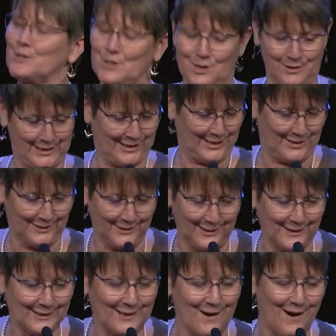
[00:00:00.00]

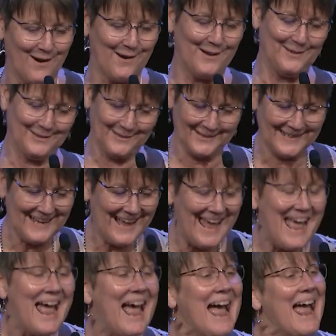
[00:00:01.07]
Kystl Gauld.
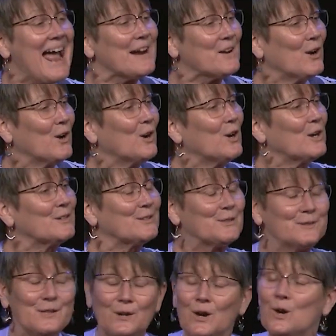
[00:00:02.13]
And her